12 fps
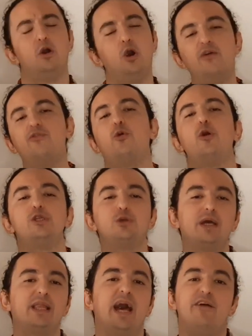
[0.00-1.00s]
Of course, you
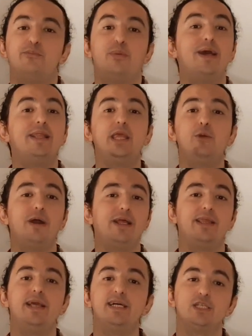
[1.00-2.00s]
can have brand new
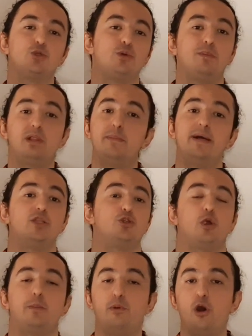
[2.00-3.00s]
ideas to implement
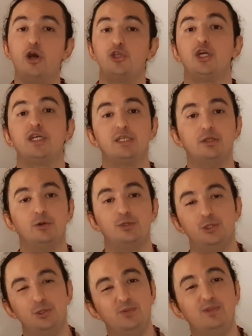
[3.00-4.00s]
your projects,
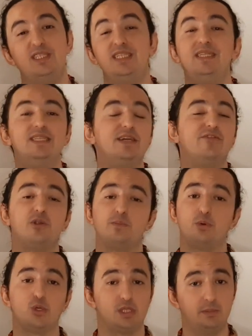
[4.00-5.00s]
to see different
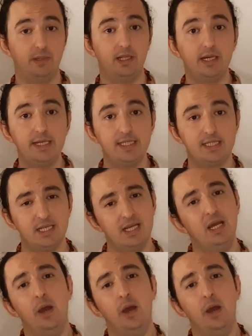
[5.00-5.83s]
possibilities.